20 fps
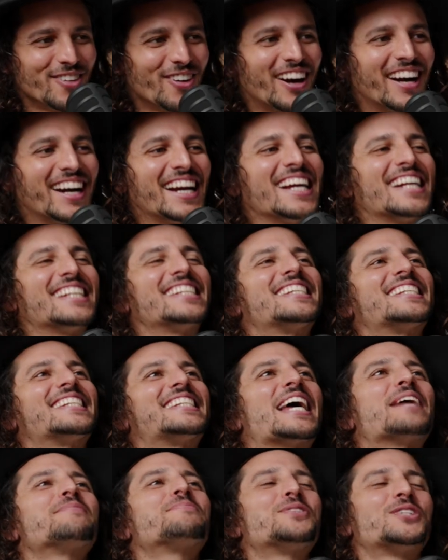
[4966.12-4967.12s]
you're an
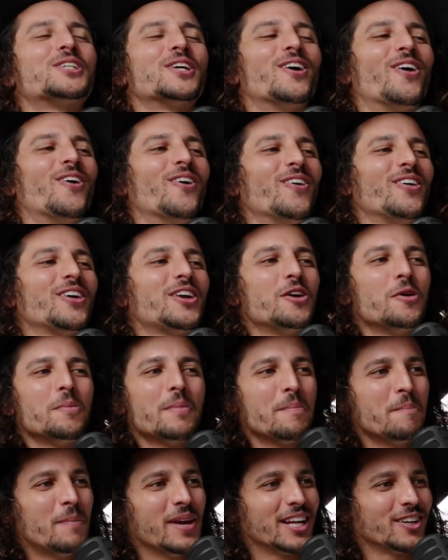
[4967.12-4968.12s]
exceptional
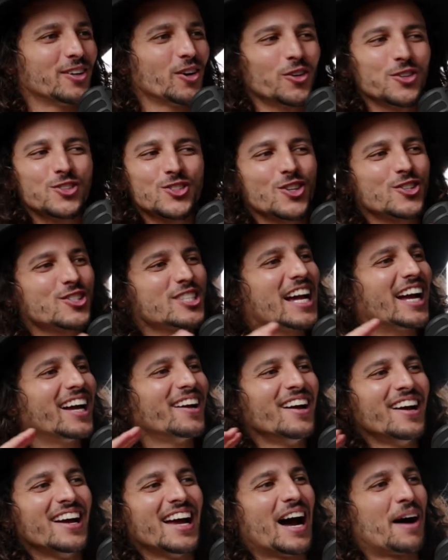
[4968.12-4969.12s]
human being, not just
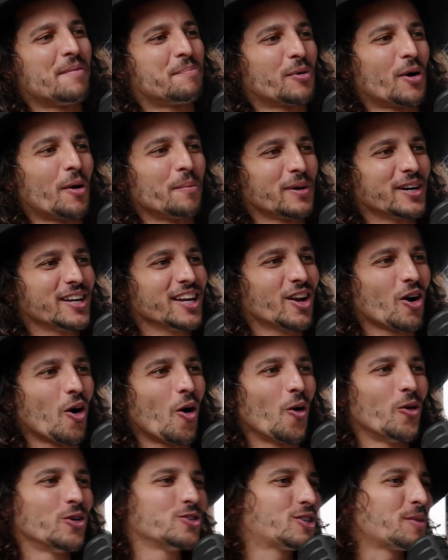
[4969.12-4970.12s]
a property
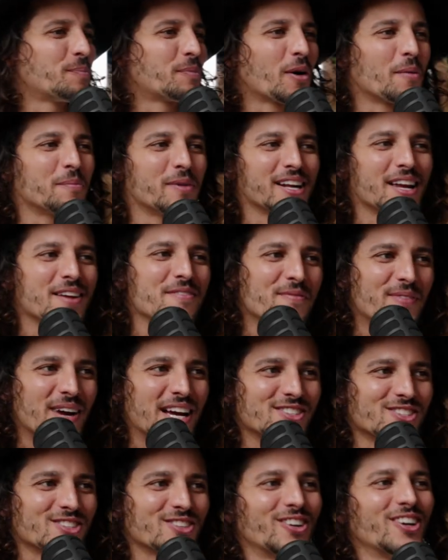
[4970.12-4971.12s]
coach, a property
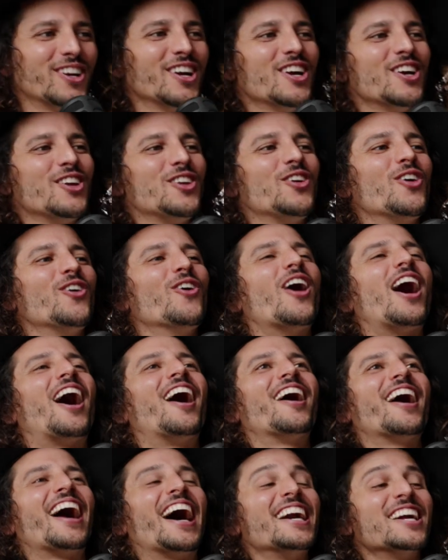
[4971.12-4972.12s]
investor. You
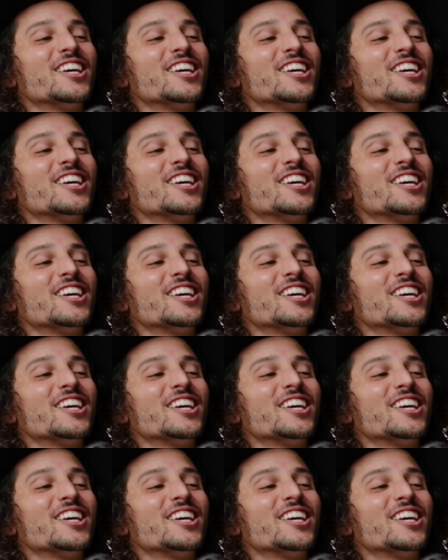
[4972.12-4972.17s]
are